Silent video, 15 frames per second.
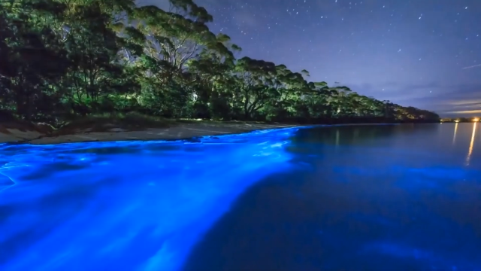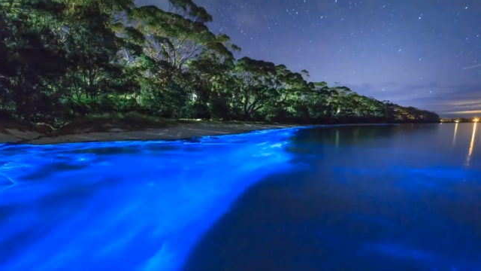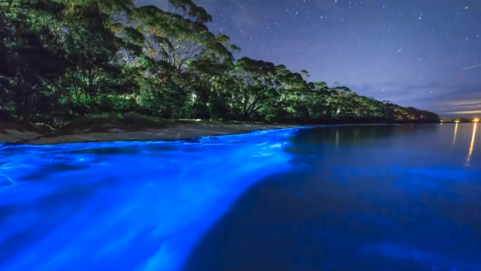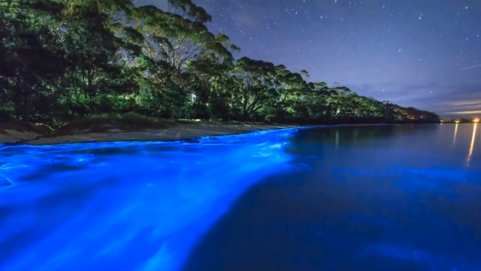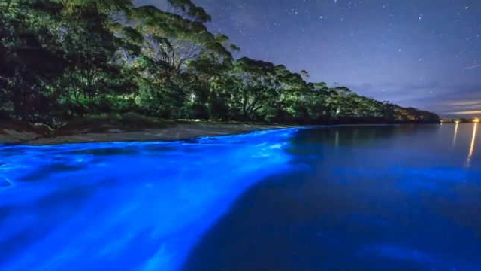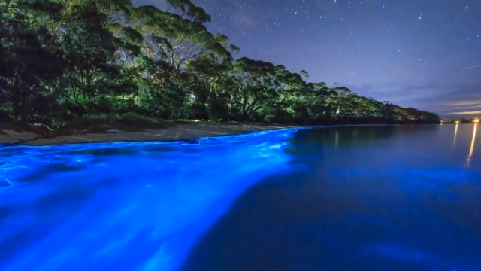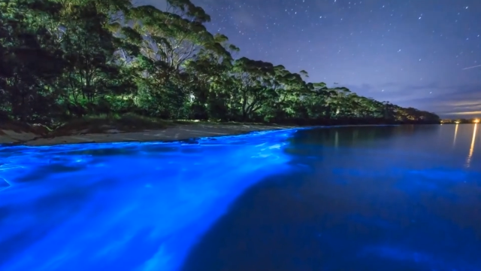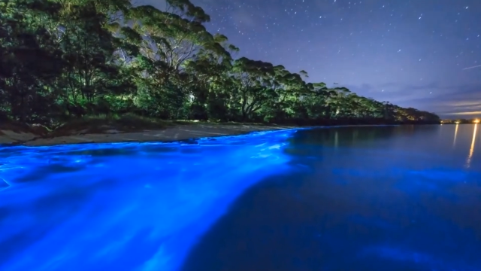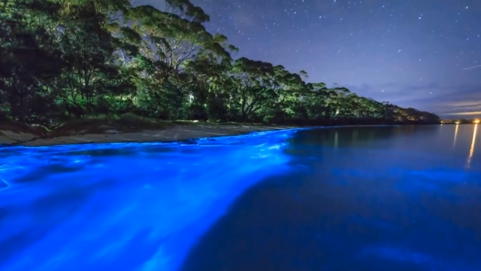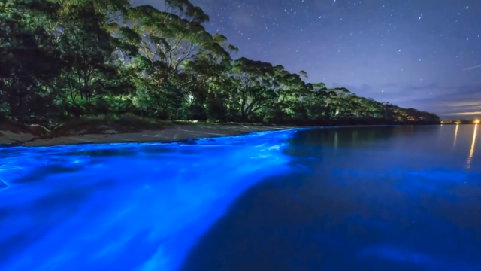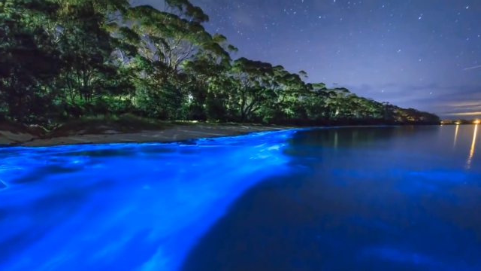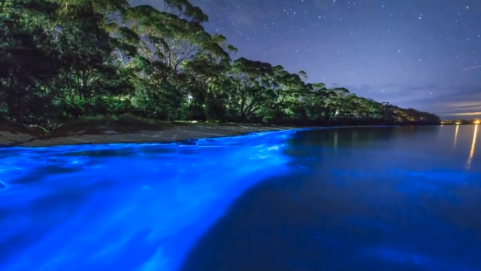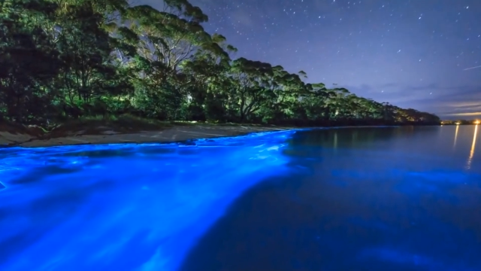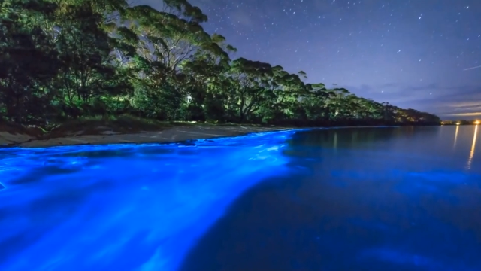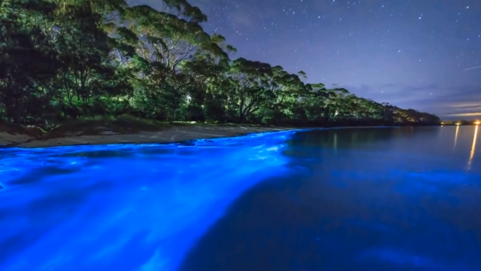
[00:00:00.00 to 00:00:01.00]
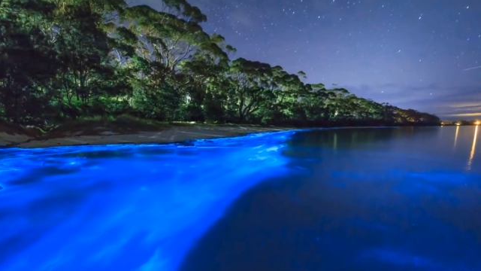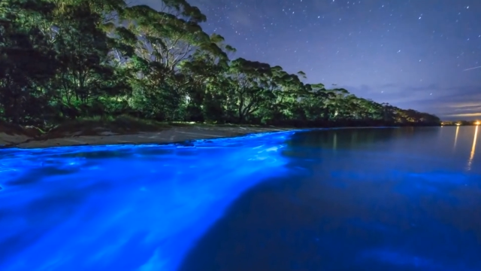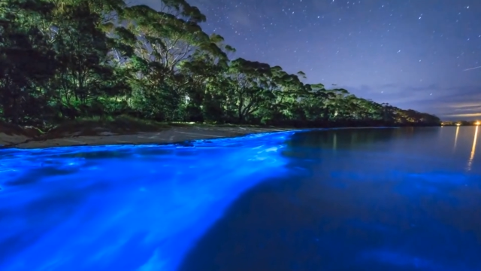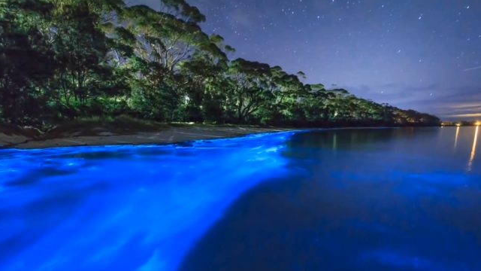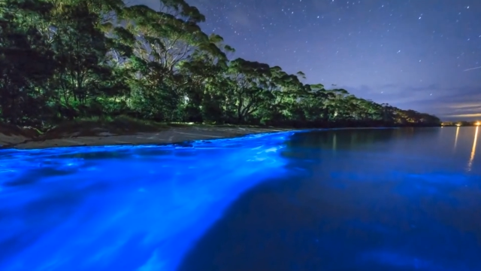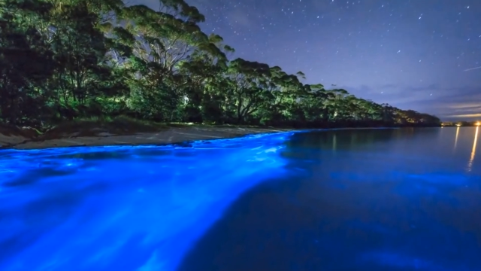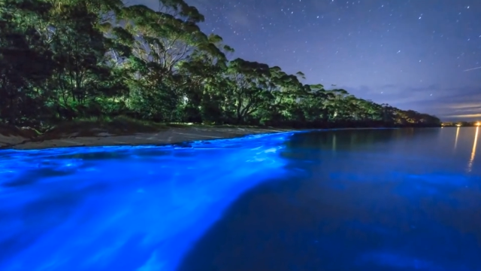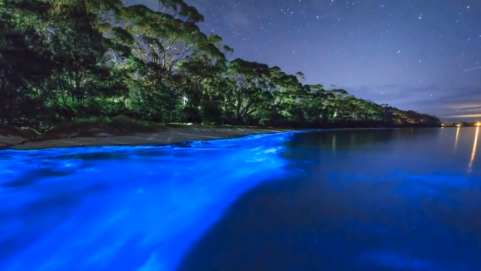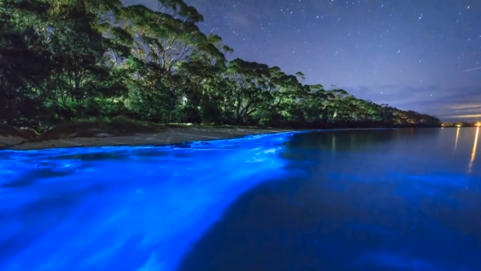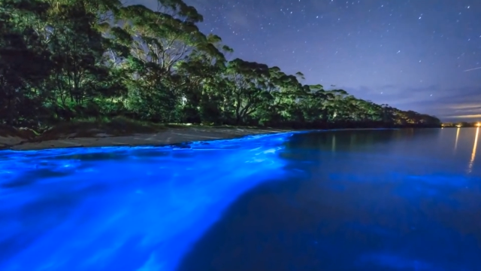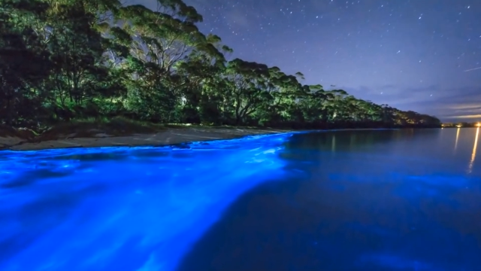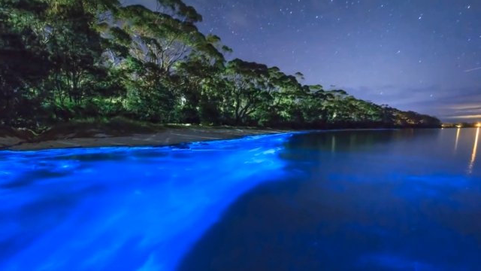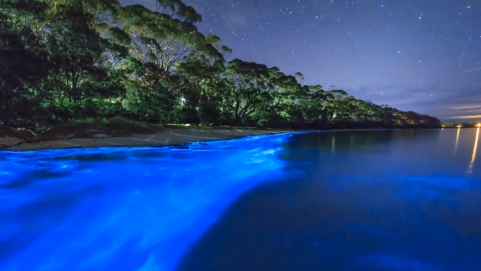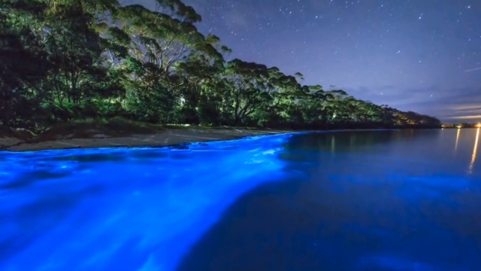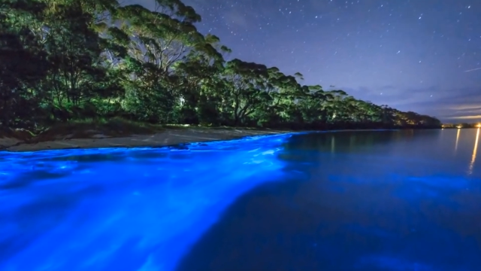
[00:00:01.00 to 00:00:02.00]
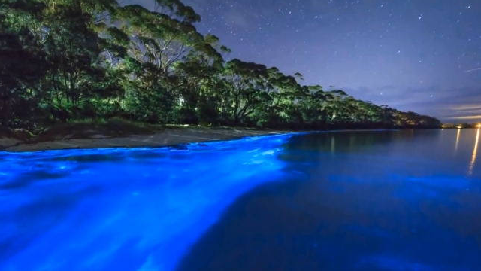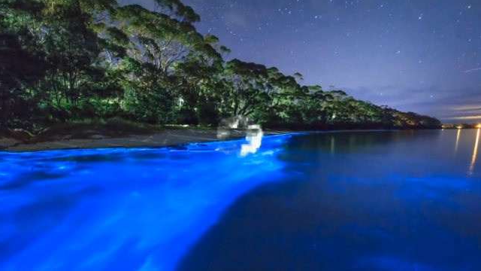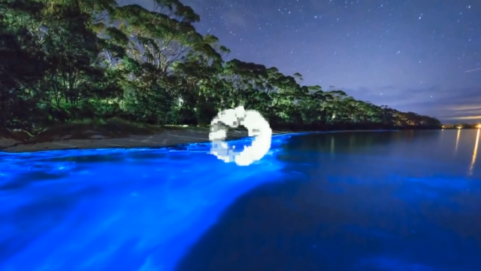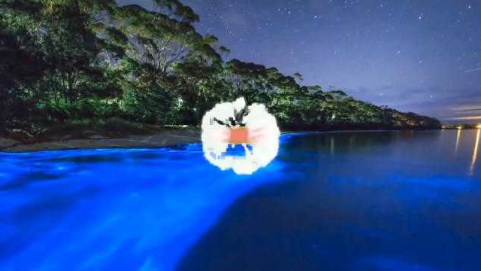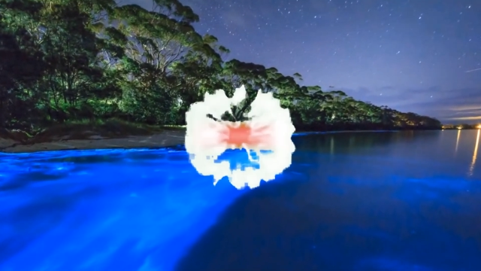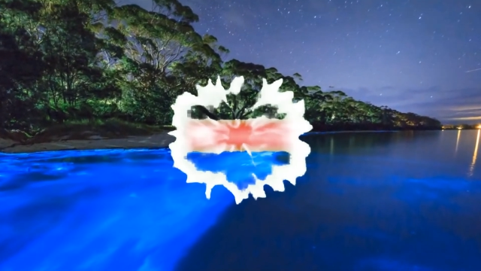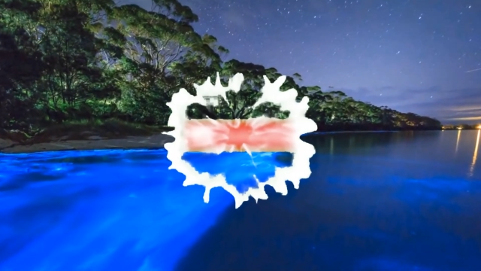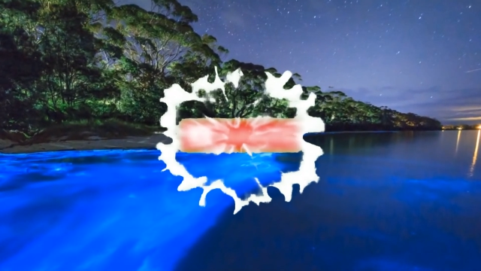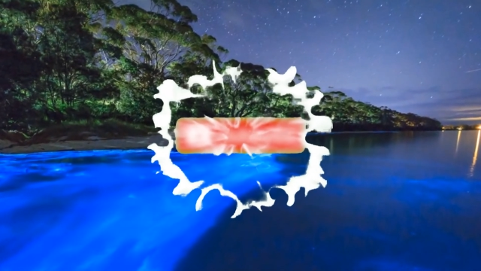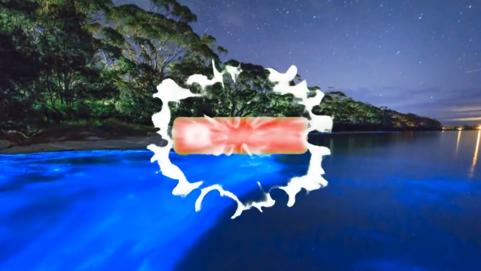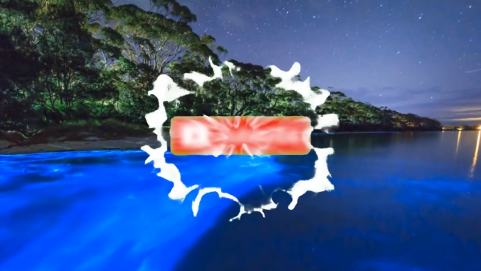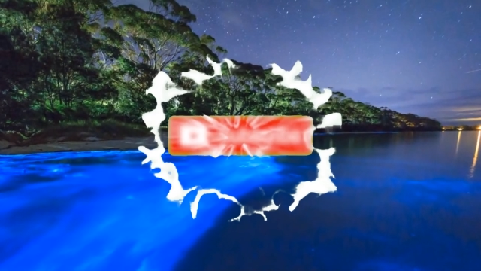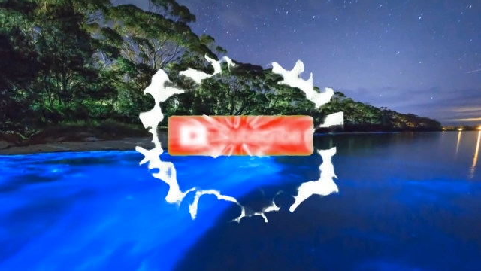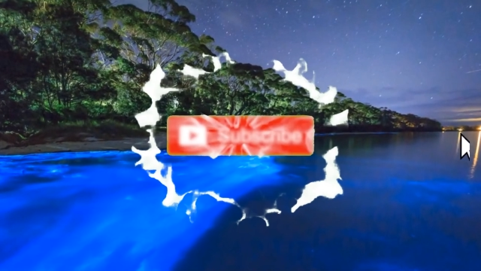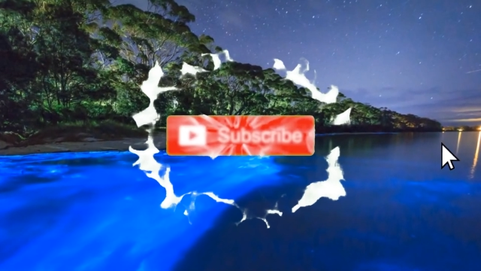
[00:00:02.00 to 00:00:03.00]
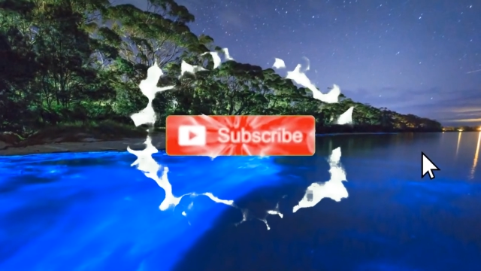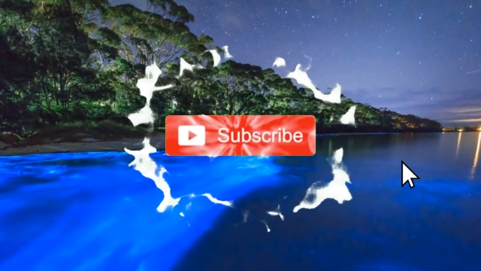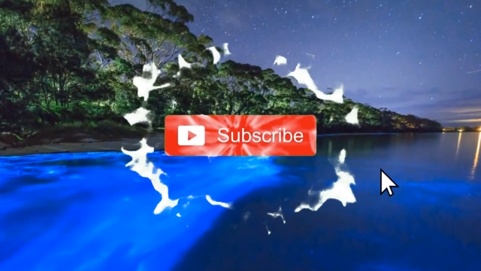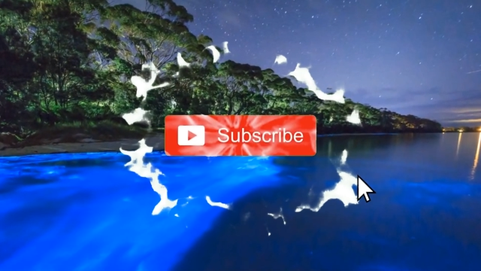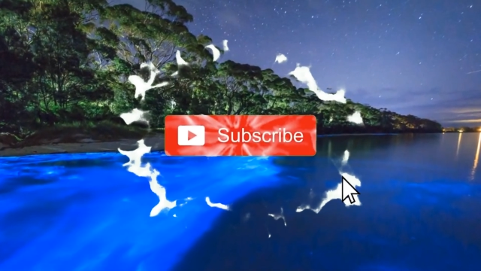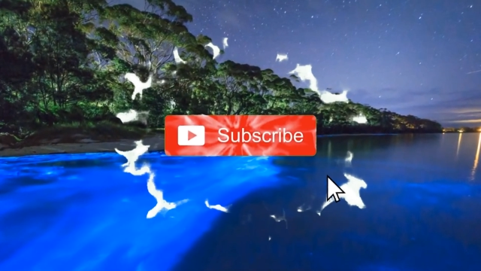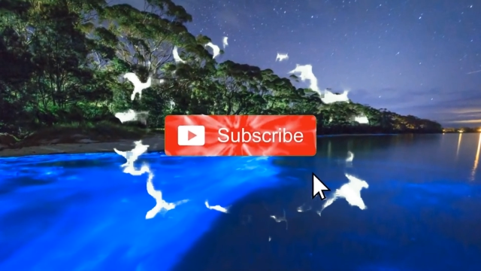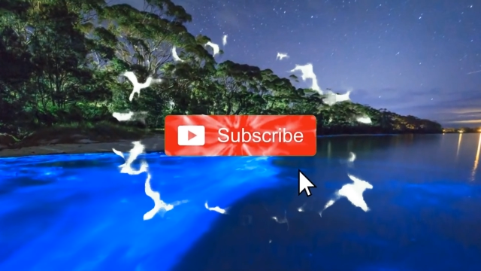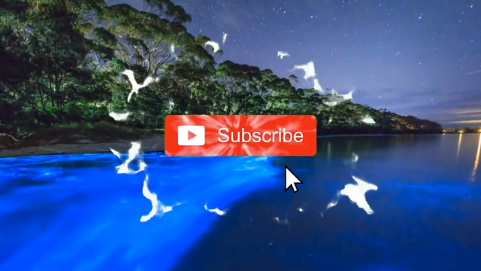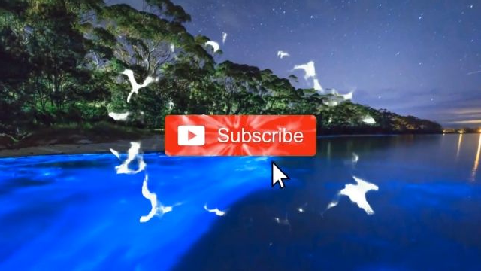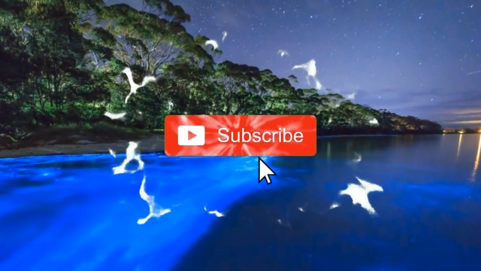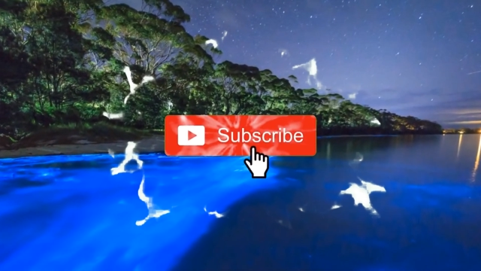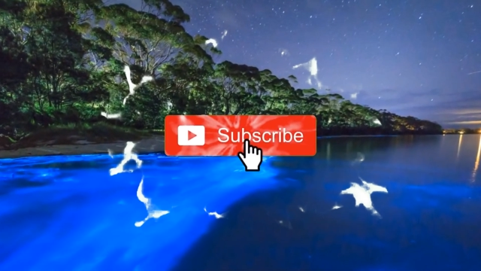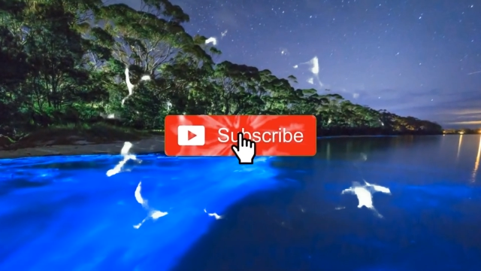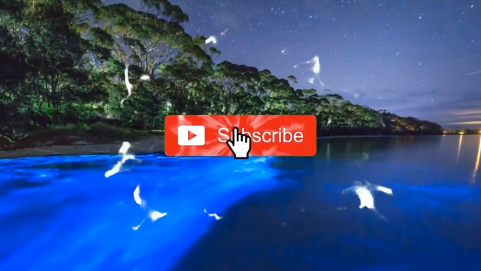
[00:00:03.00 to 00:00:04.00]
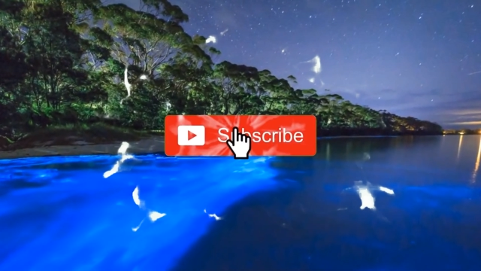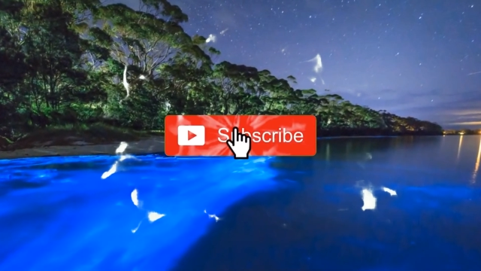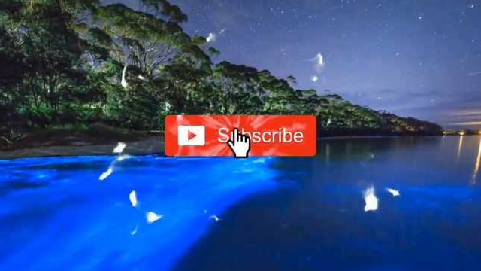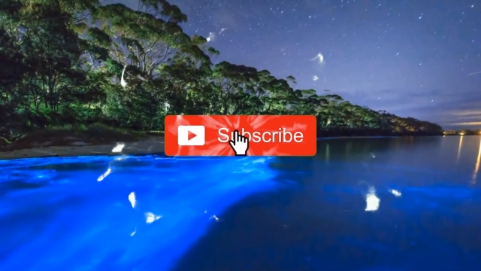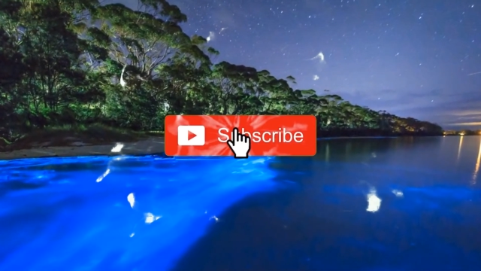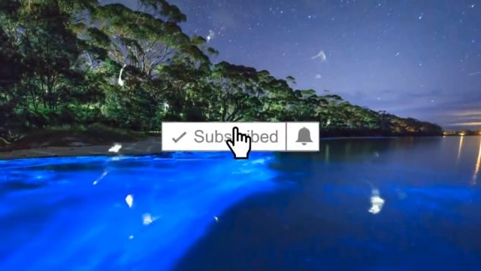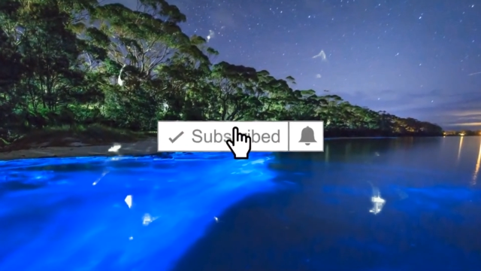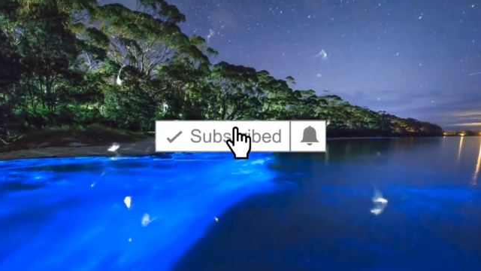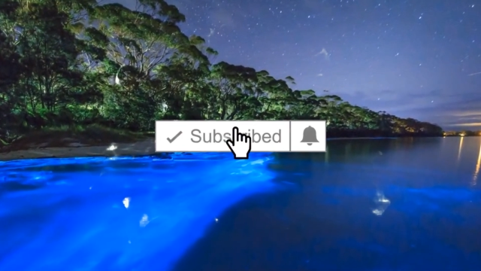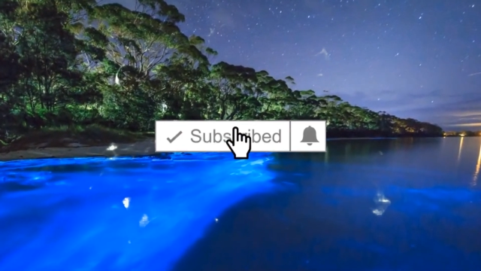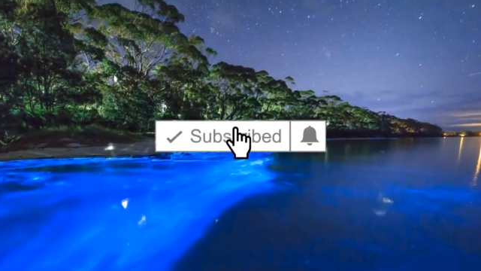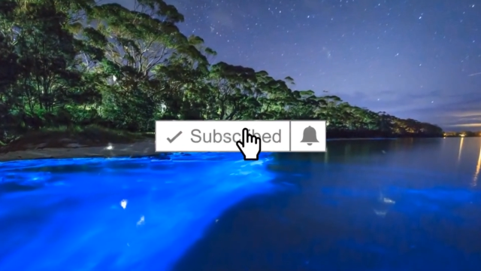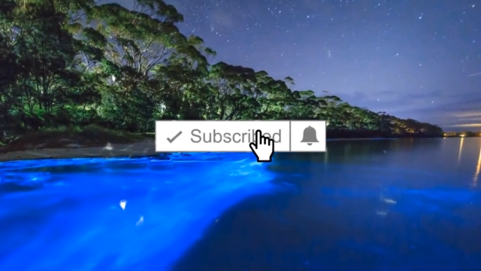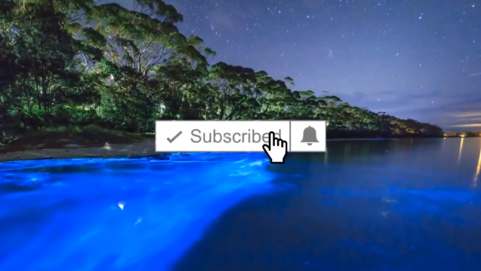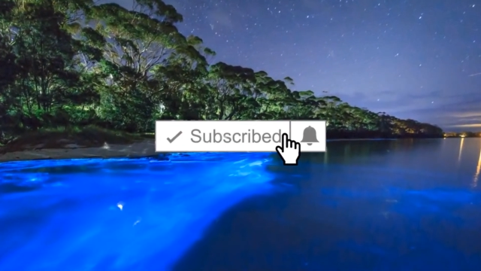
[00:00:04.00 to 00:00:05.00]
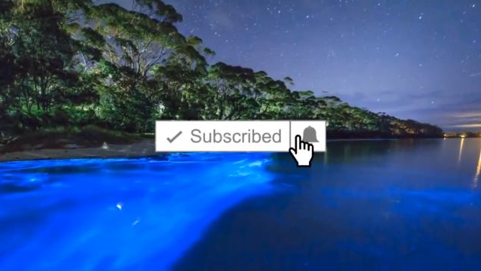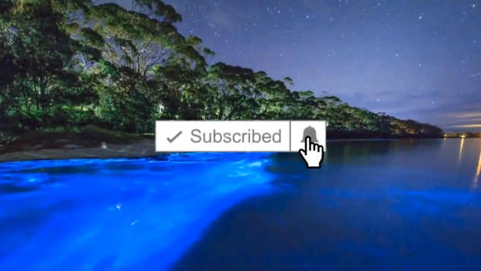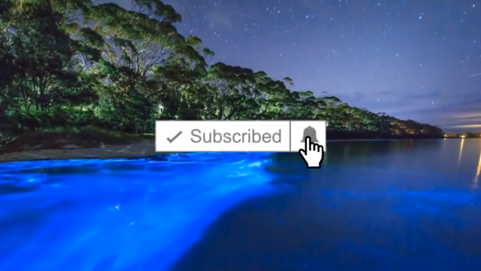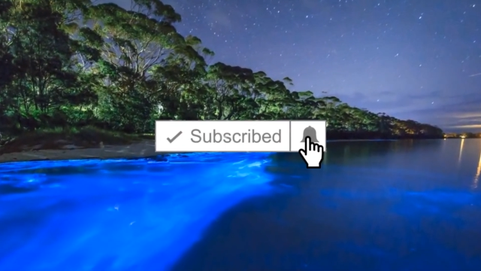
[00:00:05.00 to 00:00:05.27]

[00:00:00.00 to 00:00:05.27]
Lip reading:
[unreadable: no face in view]